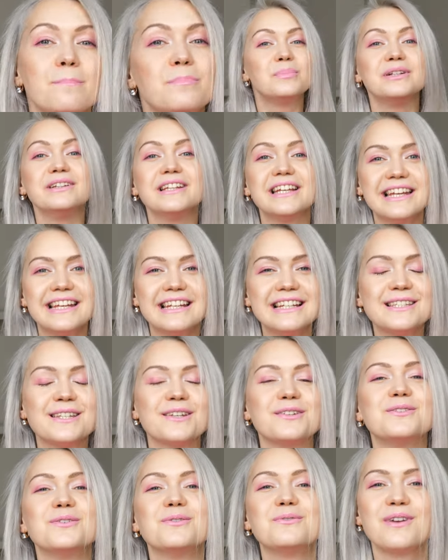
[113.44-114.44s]
Please
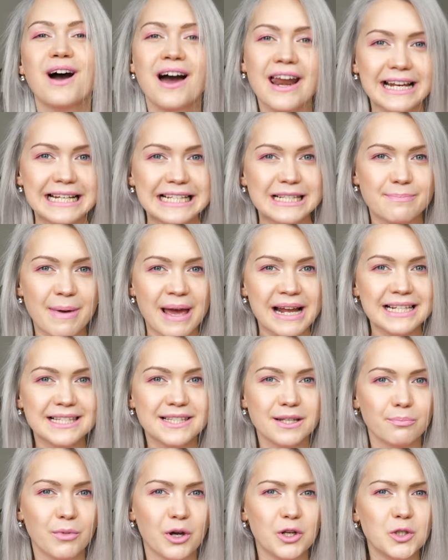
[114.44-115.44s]
do not expect
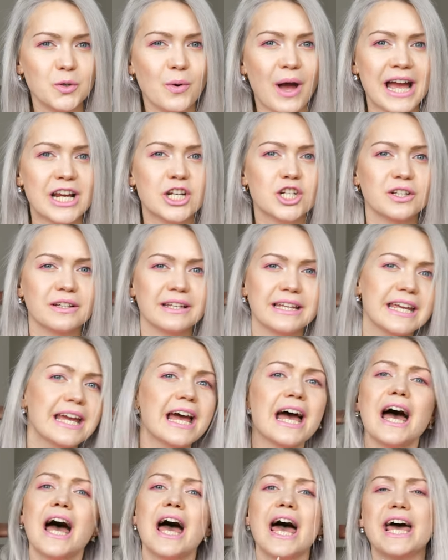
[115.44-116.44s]
someone to
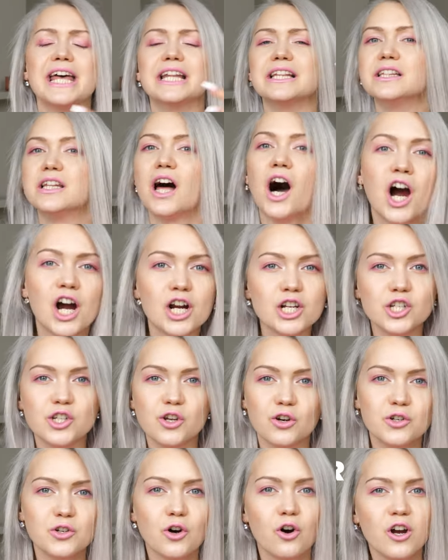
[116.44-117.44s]
actually enlarge
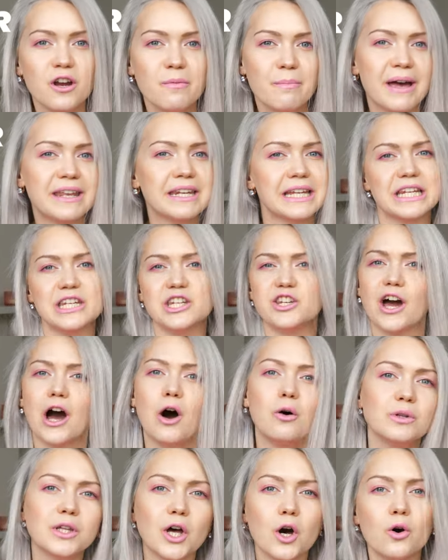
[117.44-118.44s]
your document and
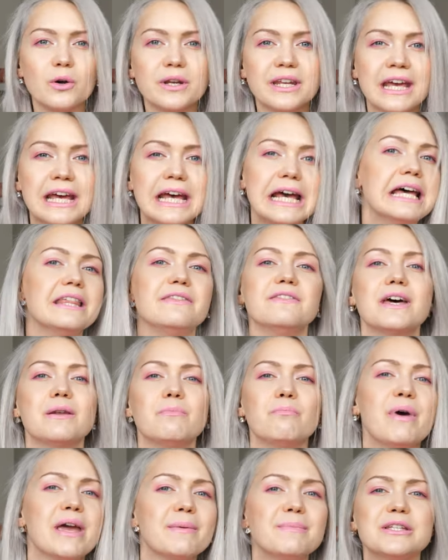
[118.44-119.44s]
download it and
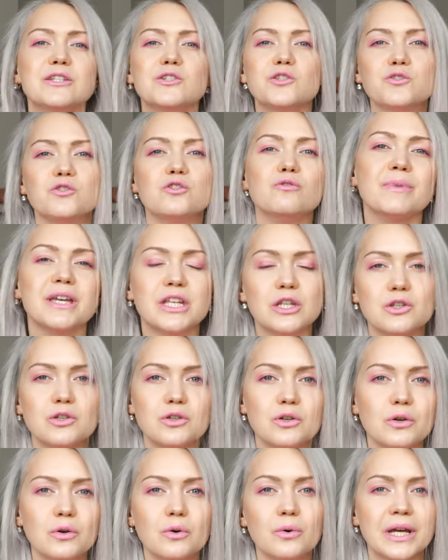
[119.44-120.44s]
then maybe zoom
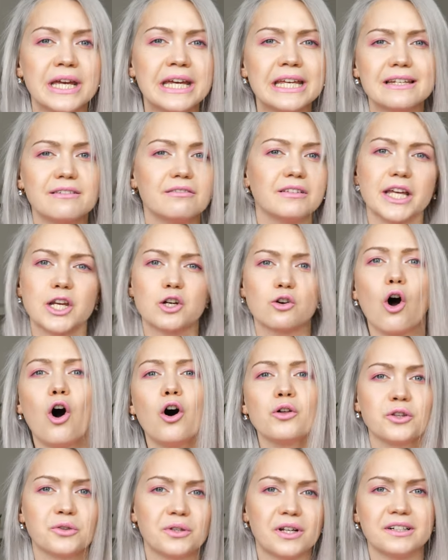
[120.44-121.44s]
into it later
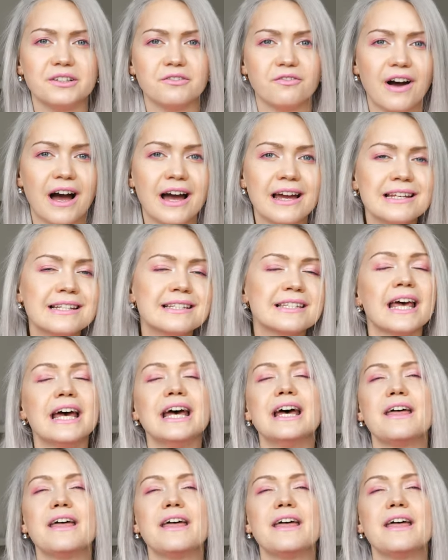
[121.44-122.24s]
on in their device.